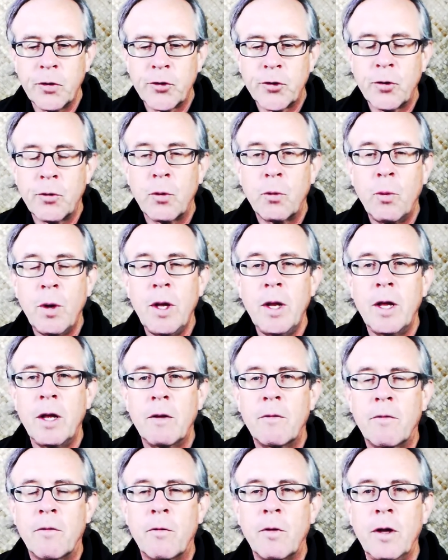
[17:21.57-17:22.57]
So the way to
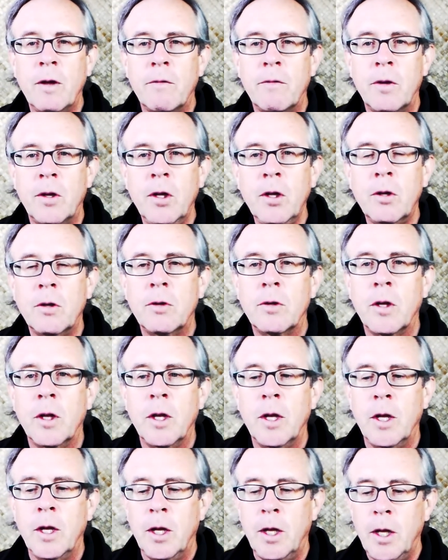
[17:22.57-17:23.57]
get free of guilt
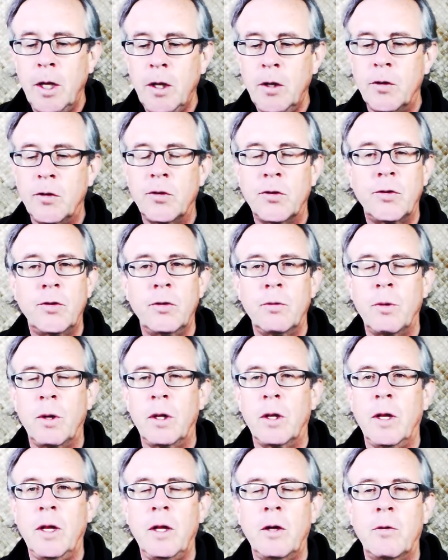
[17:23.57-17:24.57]
is to
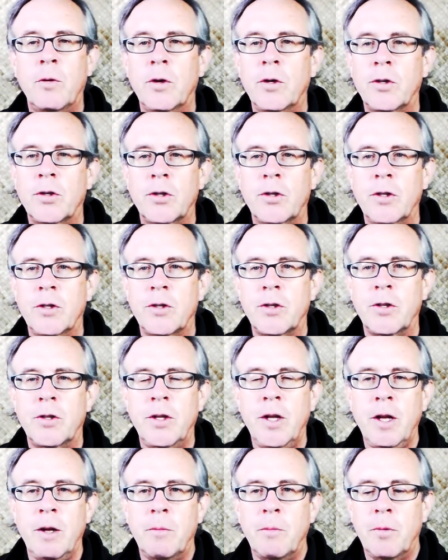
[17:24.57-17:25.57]
relinquish this
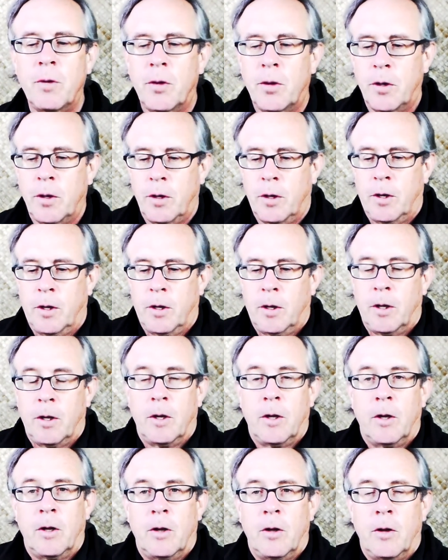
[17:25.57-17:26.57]
attempt
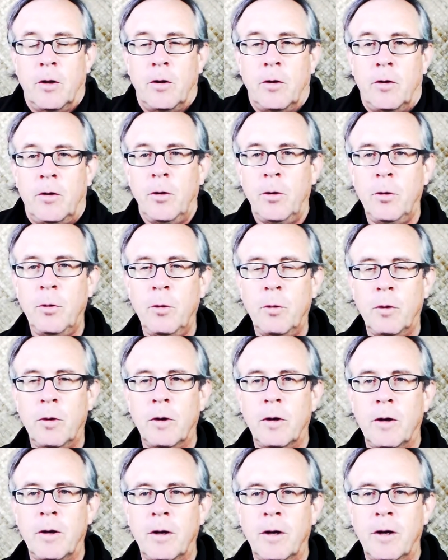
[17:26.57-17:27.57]
to
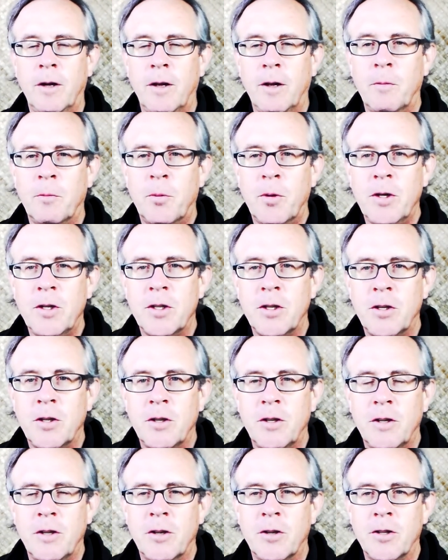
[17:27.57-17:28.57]
uh, imprison
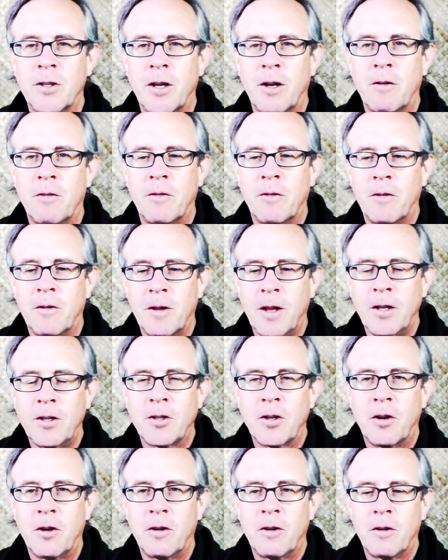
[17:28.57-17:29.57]
yourself.
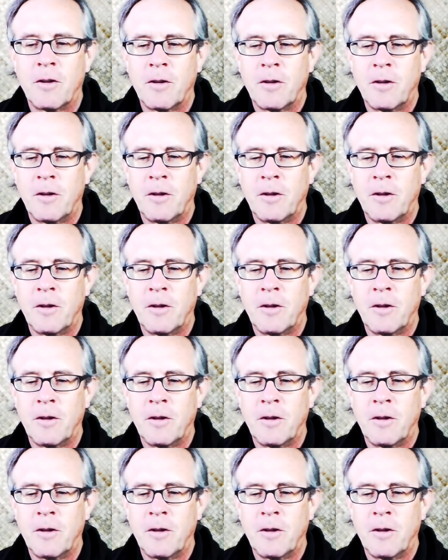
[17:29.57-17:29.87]
That's all.